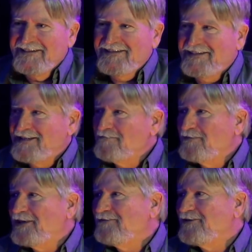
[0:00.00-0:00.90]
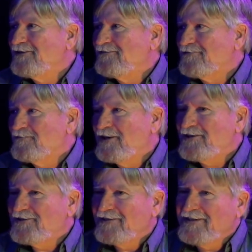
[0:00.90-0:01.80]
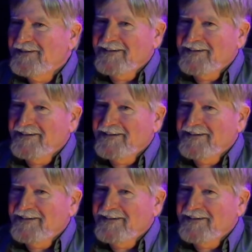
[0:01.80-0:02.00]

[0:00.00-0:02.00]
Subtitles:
DM me with information that